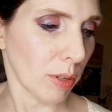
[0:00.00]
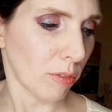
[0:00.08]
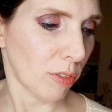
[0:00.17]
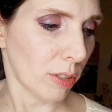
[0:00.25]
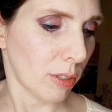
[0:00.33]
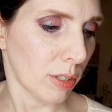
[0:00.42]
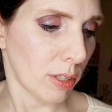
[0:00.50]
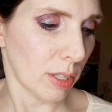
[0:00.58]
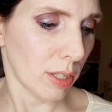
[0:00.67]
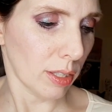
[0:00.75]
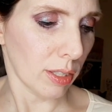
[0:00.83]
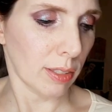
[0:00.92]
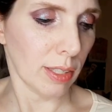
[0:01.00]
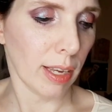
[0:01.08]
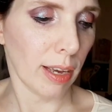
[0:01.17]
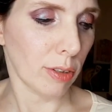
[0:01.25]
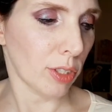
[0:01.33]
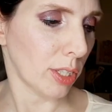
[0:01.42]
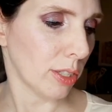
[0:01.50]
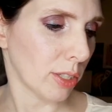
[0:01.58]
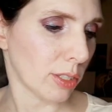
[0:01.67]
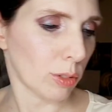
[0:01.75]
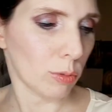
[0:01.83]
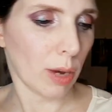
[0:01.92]
Let's see how she looks swatched
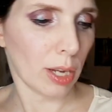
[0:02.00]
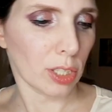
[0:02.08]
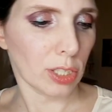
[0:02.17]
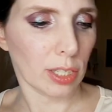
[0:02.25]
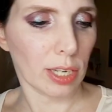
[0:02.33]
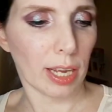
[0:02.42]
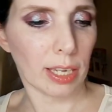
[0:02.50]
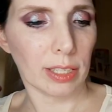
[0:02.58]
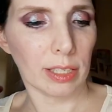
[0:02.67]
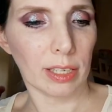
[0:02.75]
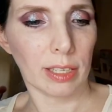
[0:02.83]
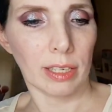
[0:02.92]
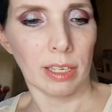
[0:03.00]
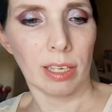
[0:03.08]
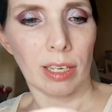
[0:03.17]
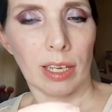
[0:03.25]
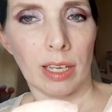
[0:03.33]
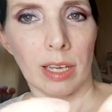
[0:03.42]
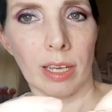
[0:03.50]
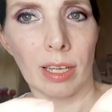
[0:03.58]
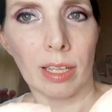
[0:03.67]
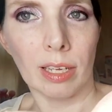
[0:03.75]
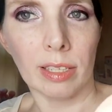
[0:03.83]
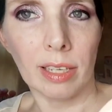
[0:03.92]
next to these
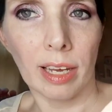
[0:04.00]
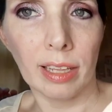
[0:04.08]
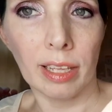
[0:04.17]
highlighters.